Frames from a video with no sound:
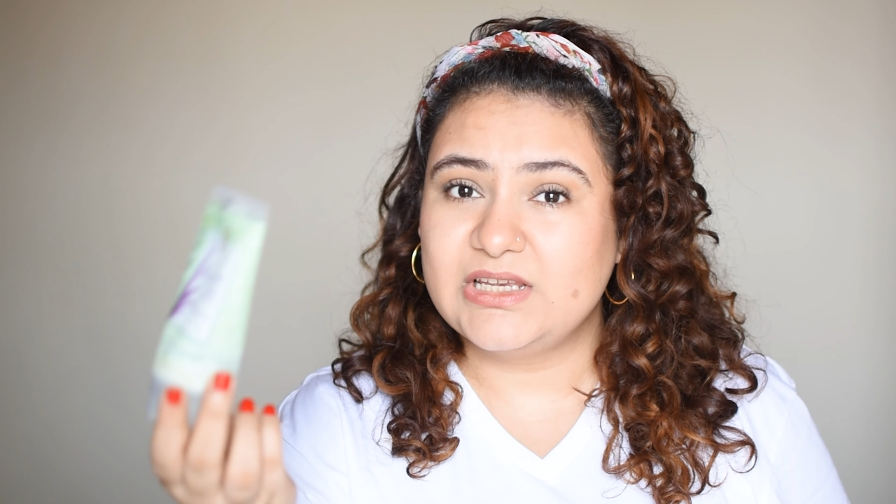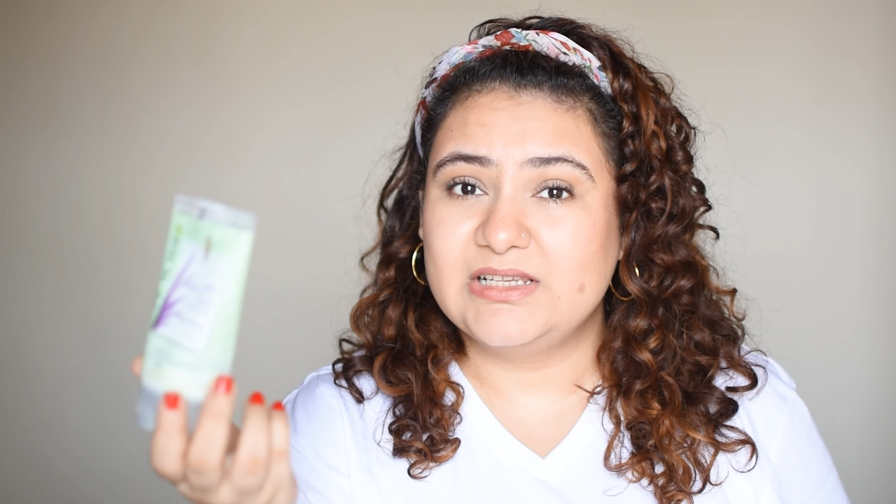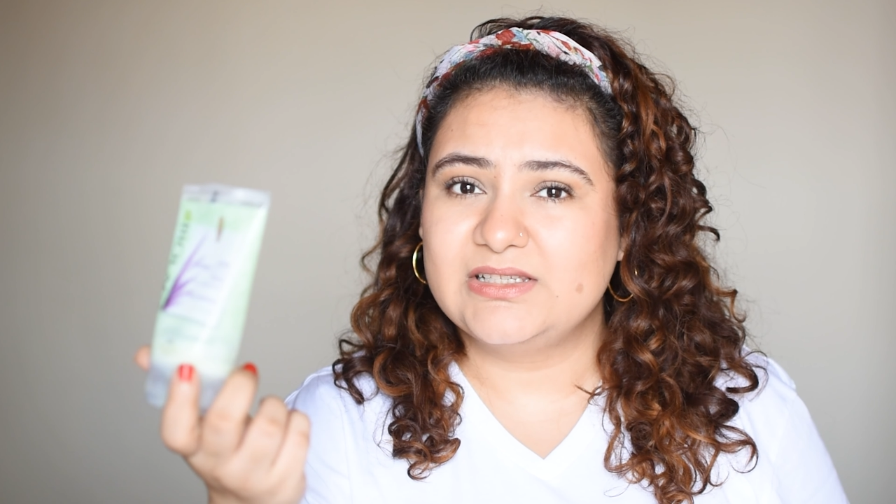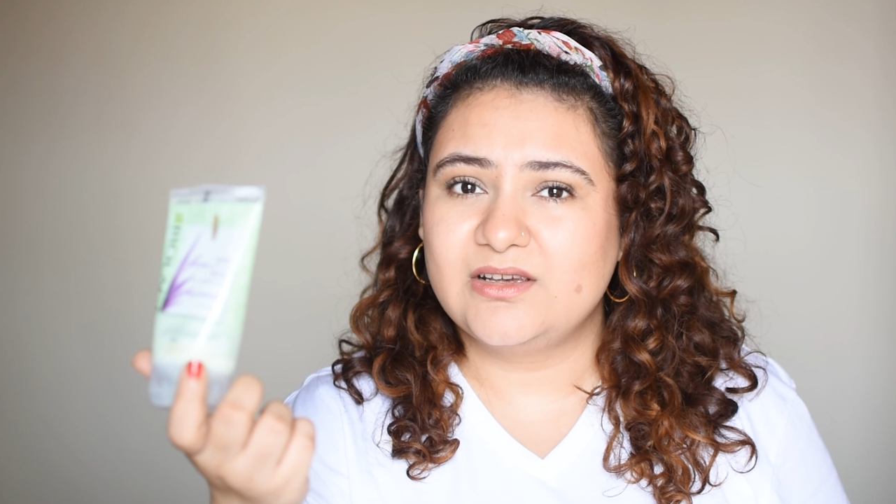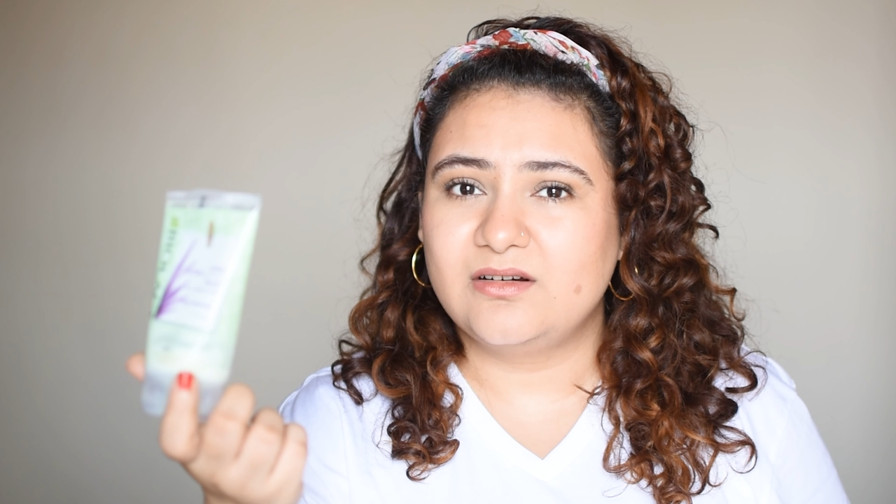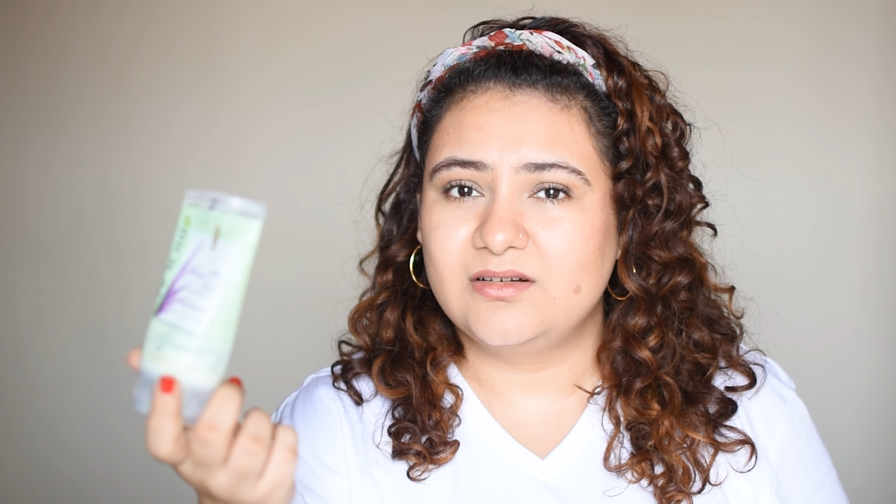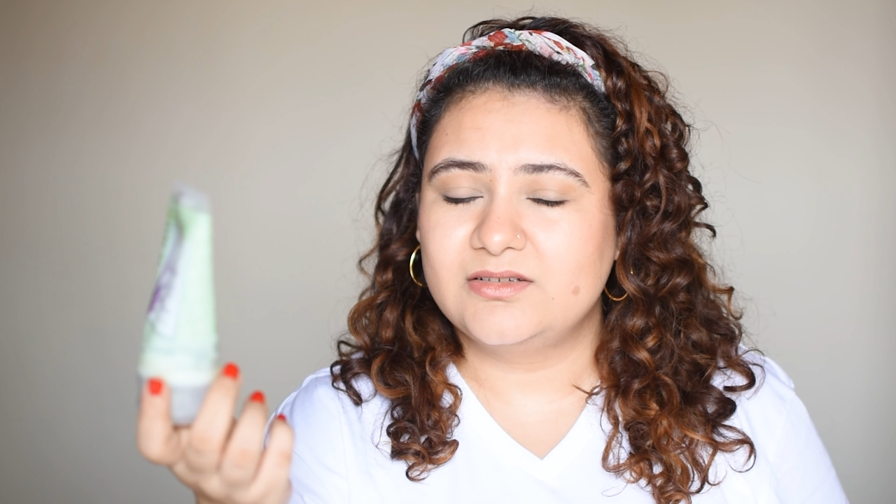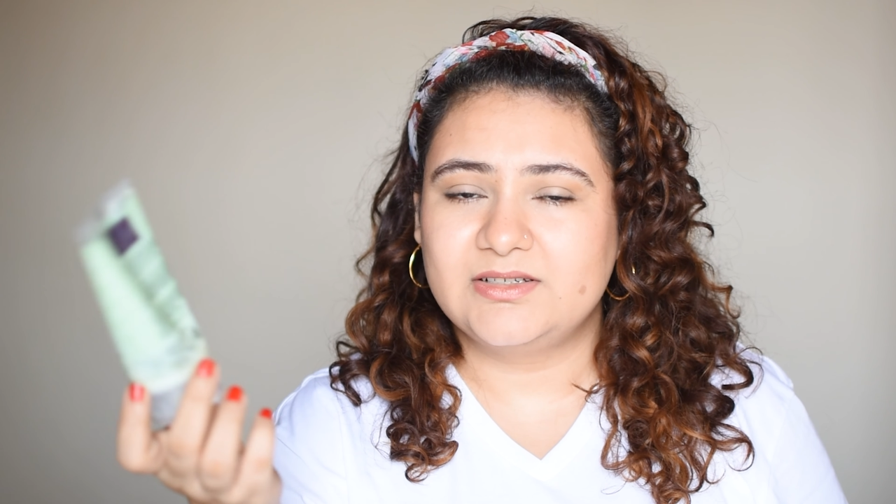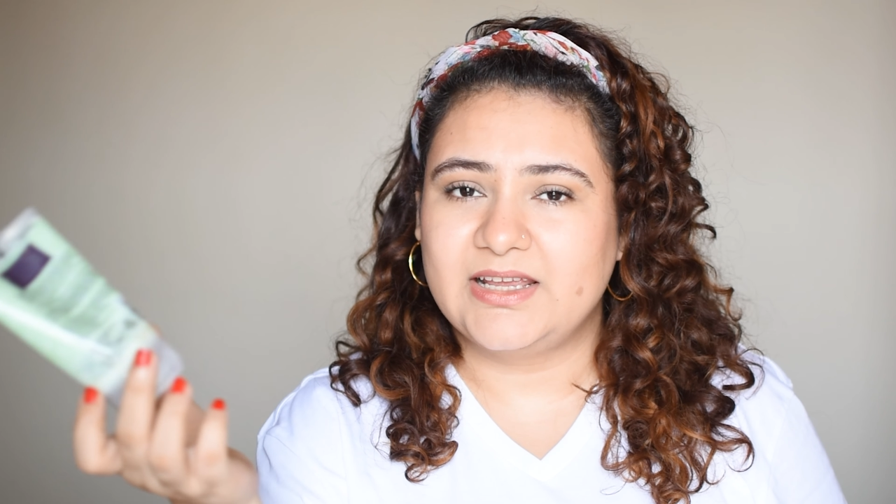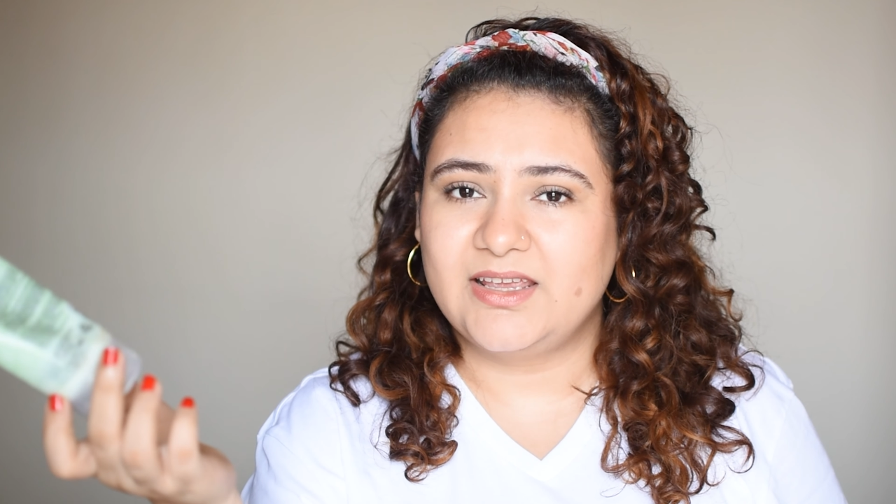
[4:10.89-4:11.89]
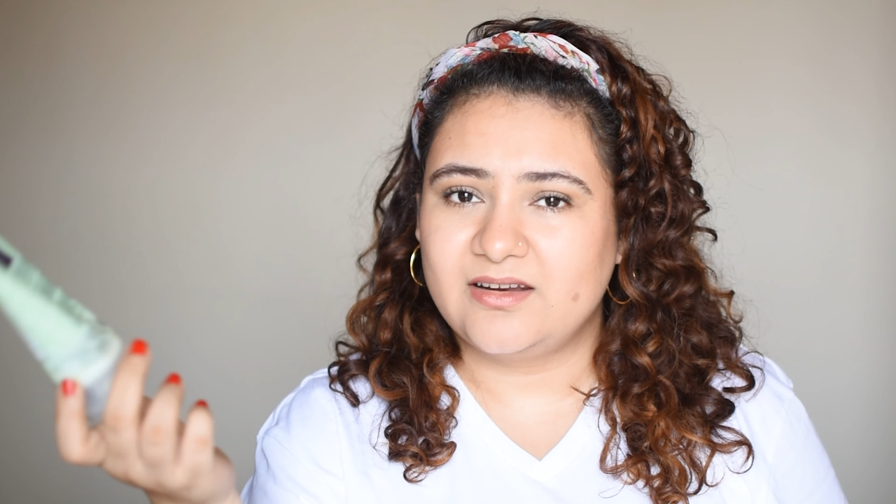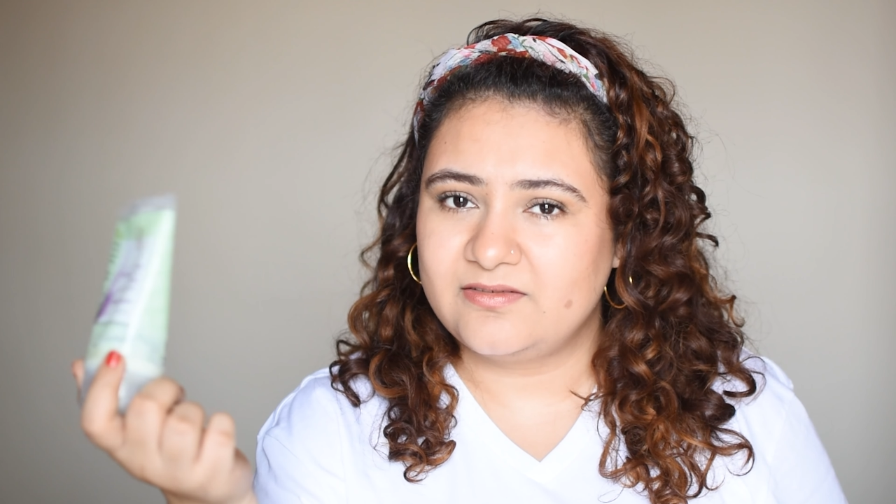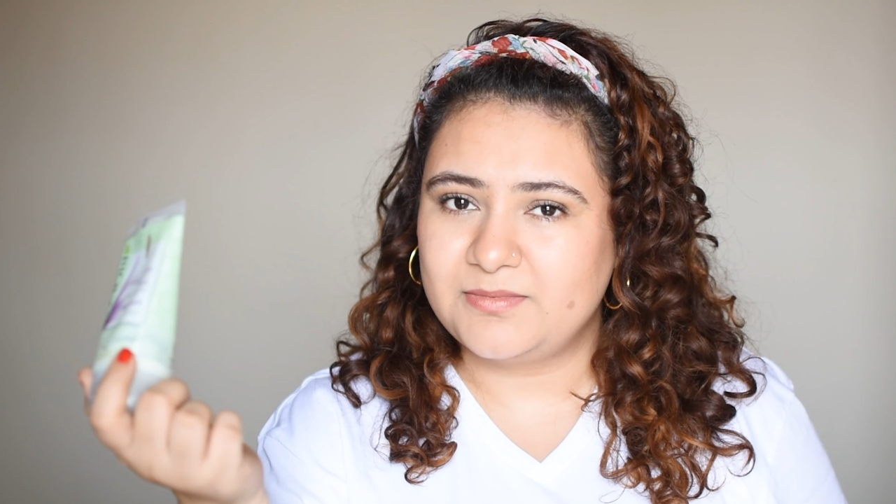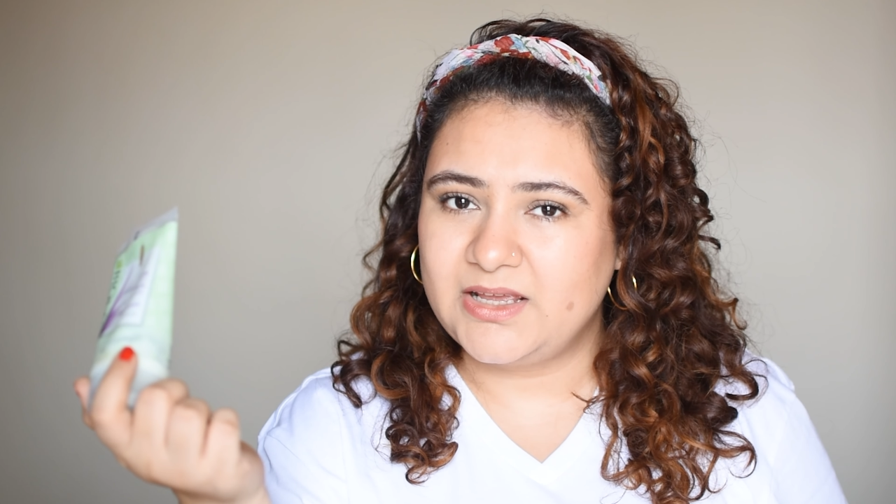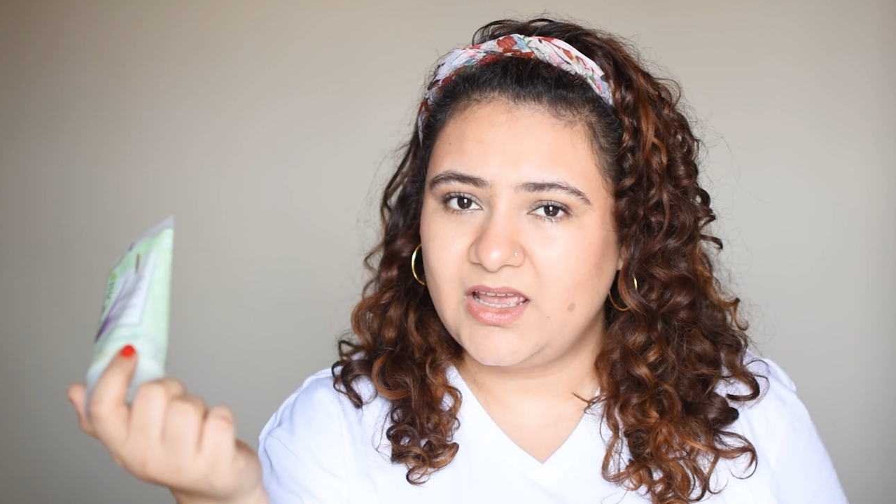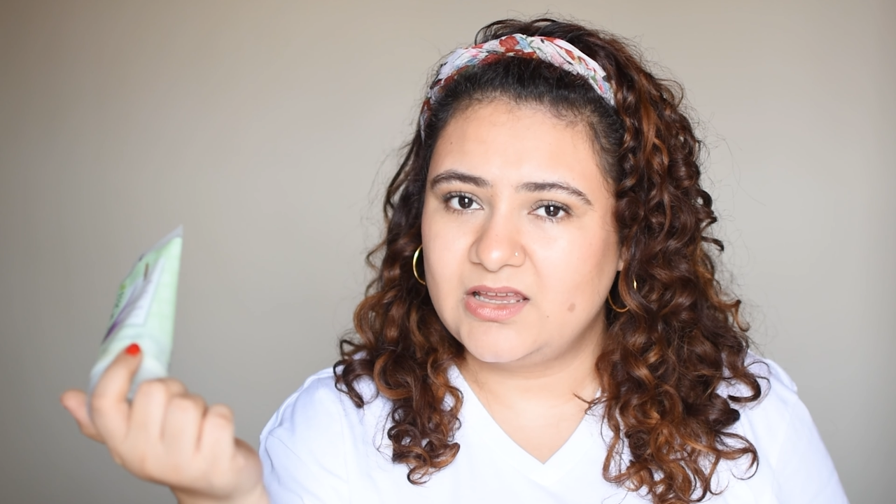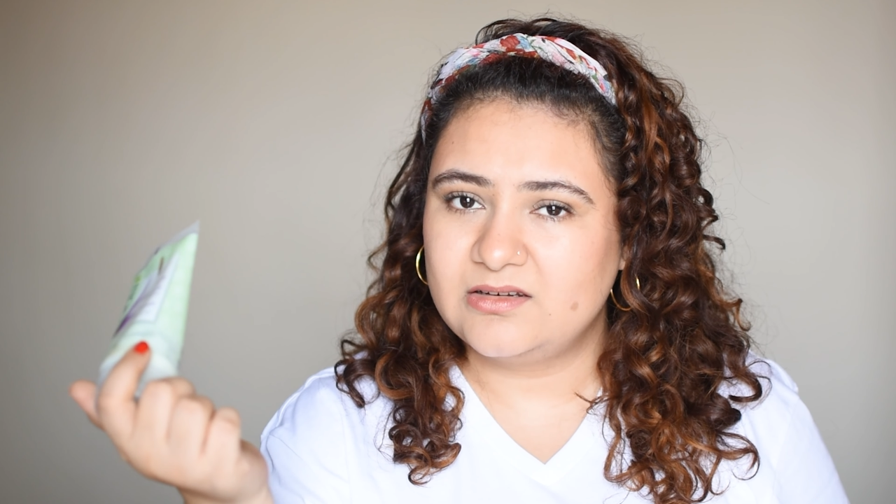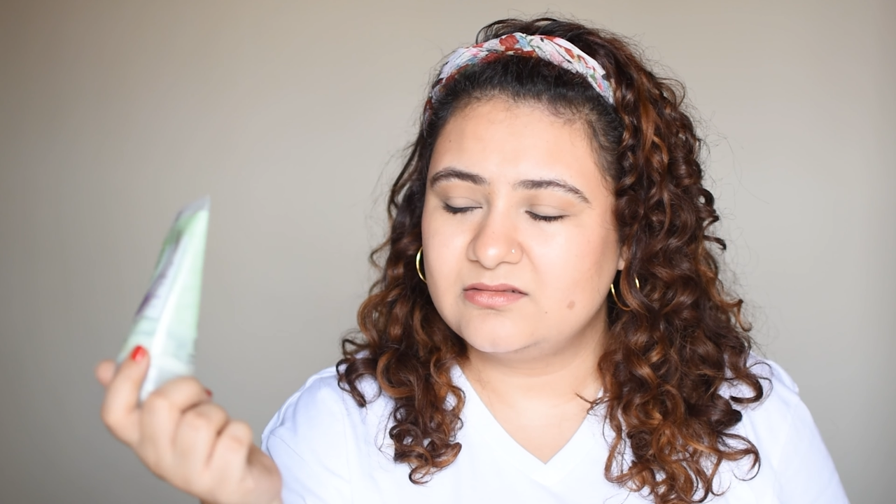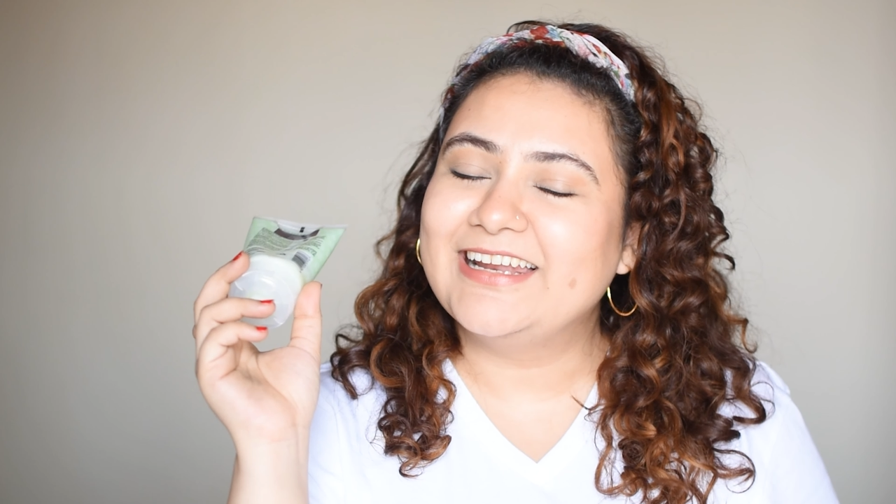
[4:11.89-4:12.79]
easier to take care of my hair.